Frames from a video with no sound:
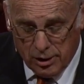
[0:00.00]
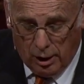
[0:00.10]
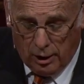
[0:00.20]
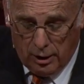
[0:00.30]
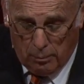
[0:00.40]
and
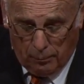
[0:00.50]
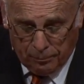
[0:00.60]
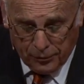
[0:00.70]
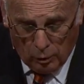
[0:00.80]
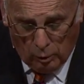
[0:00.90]
said to them,
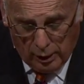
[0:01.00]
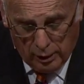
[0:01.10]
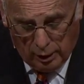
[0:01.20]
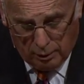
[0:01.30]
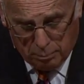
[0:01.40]
Why
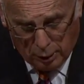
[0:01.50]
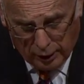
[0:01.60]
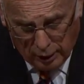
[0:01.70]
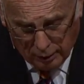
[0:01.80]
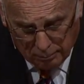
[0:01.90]
do you not
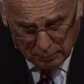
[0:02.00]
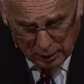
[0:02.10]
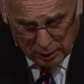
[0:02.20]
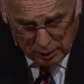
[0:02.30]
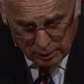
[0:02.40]
bring
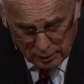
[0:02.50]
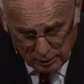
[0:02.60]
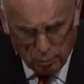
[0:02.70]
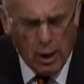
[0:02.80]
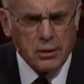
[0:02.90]
him?
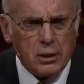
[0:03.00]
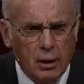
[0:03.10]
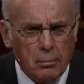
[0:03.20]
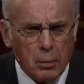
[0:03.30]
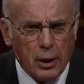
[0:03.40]
Arrest
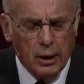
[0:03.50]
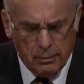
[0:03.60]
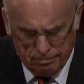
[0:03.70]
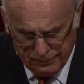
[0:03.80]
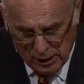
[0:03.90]
him, bring
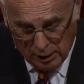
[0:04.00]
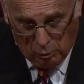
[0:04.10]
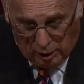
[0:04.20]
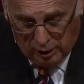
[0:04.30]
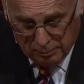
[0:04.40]
him.
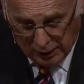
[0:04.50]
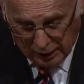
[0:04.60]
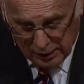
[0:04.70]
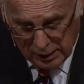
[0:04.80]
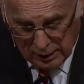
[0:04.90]
They wanted him
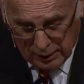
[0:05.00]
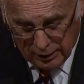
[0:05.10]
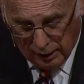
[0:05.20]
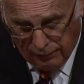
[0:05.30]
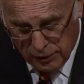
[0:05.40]
dead.
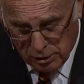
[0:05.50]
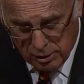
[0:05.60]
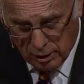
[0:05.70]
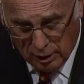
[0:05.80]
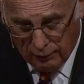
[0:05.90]
The
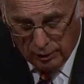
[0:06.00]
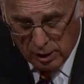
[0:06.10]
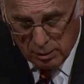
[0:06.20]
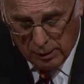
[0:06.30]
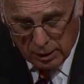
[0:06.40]
officers said,
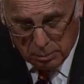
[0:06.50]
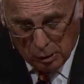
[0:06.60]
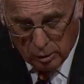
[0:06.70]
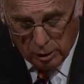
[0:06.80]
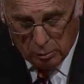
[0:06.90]
Never has a man
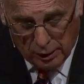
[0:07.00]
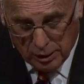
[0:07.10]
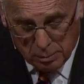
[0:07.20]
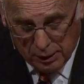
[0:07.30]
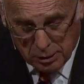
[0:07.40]
spoken the way
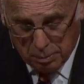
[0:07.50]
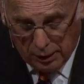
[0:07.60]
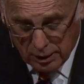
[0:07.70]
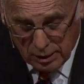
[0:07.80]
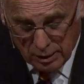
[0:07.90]
this man
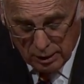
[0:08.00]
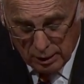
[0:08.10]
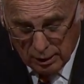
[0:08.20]
speaks.